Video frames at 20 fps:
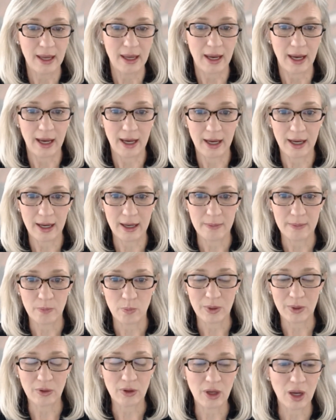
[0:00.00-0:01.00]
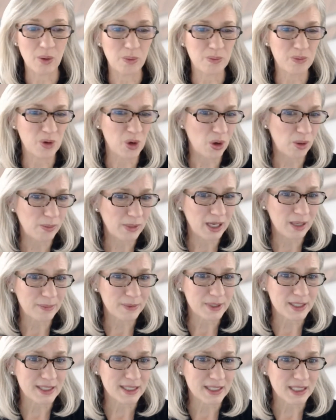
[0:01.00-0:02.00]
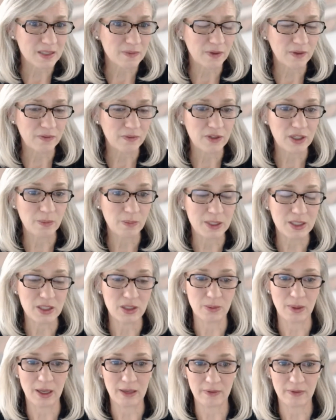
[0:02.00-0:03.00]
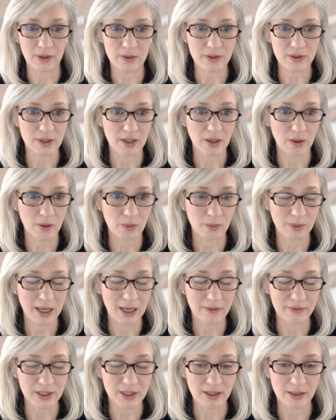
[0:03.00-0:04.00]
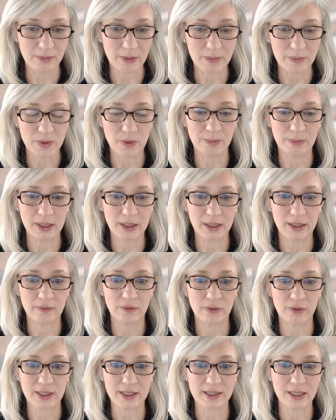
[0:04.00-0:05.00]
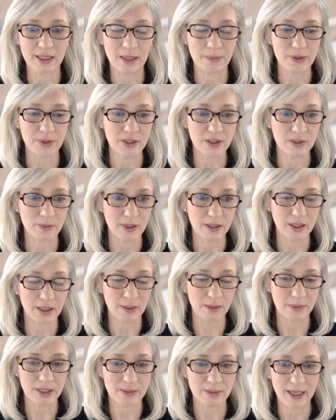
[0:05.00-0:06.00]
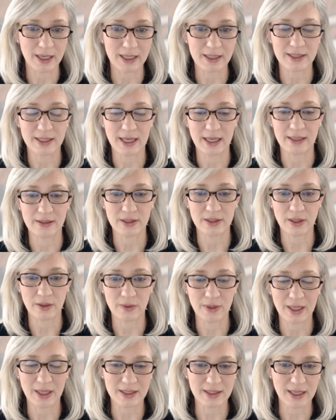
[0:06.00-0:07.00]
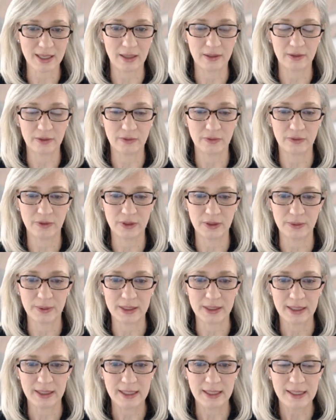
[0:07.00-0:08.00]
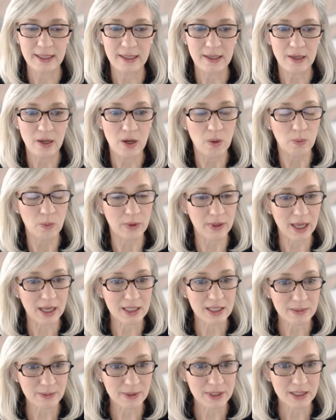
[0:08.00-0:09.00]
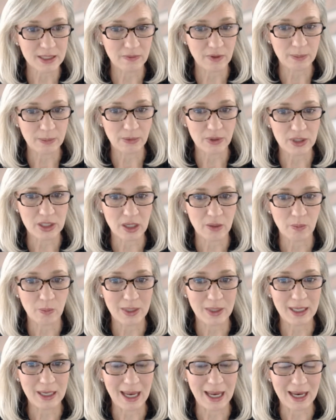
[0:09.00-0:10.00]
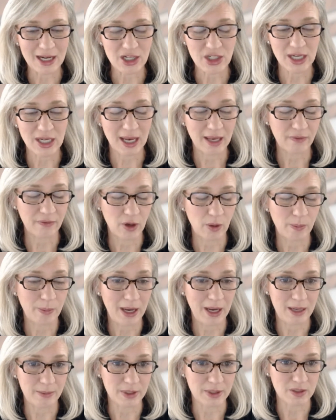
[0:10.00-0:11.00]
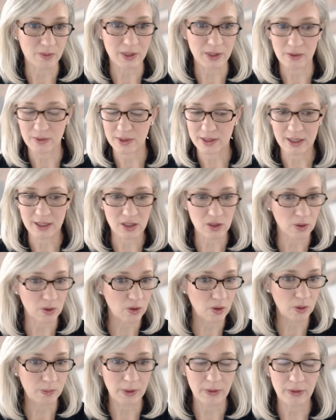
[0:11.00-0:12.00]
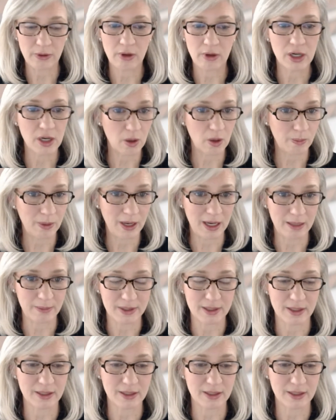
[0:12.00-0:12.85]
We'll go normally up to 650. We do have loans that go, we have done them up to $1 million for exceptions where the numbers make sense. So that's kind of fluid. With our specific bridge loan, we actually have no payments. We don't send you a coupon. There are no payments.